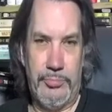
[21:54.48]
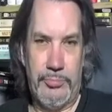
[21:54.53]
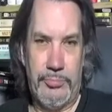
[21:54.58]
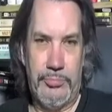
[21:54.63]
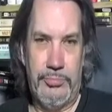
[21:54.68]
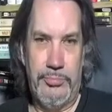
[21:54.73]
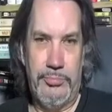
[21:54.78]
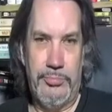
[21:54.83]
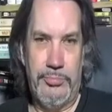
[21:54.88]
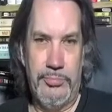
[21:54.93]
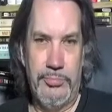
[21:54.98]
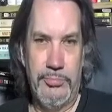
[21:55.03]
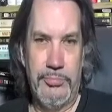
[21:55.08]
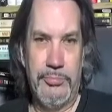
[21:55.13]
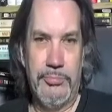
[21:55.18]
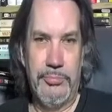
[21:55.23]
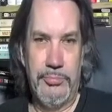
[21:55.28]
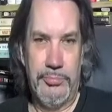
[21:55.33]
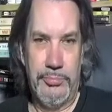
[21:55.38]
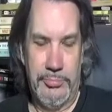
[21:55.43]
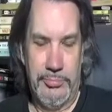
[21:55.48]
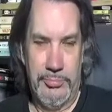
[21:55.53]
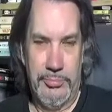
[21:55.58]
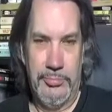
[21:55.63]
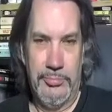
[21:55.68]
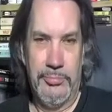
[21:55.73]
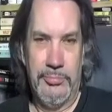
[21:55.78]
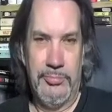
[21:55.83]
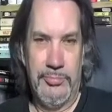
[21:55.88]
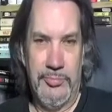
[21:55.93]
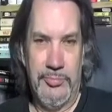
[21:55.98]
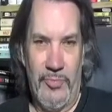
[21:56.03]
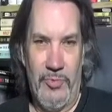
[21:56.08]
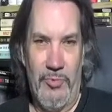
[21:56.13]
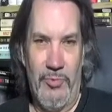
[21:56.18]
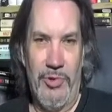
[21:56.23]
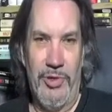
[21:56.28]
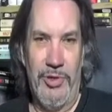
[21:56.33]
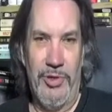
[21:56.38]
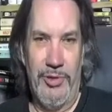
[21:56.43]
VX1000.
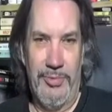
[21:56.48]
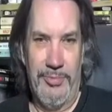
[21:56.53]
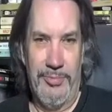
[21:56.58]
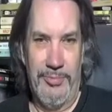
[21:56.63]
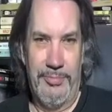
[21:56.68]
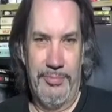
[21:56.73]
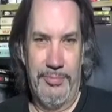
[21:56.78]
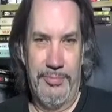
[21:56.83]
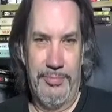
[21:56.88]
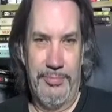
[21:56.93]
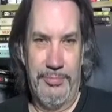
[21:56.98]
Right. So DV